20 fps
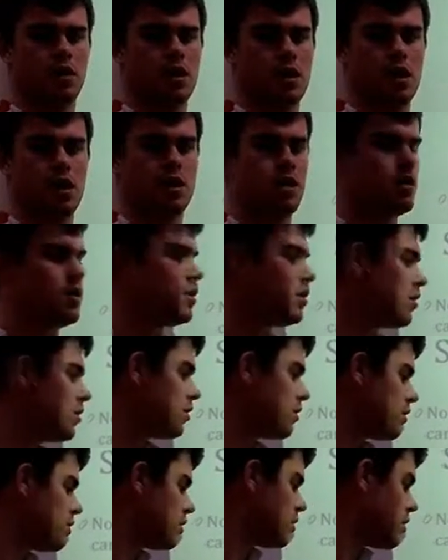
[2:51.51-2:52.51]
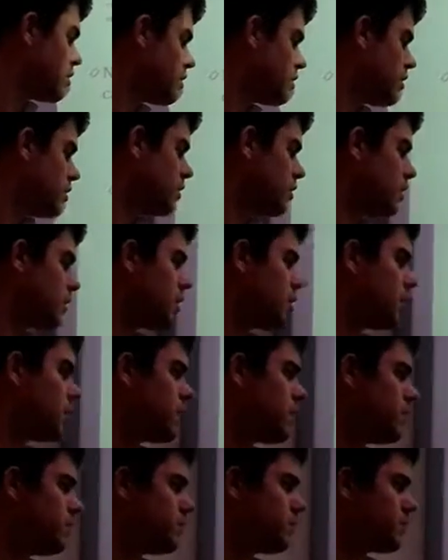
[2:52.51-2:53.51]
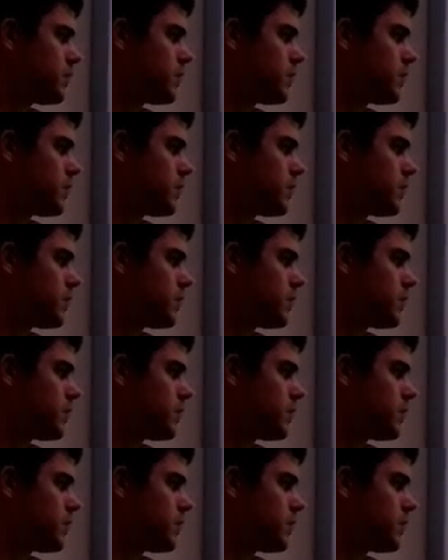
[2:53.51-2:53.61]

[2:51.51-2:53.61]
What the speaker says: in the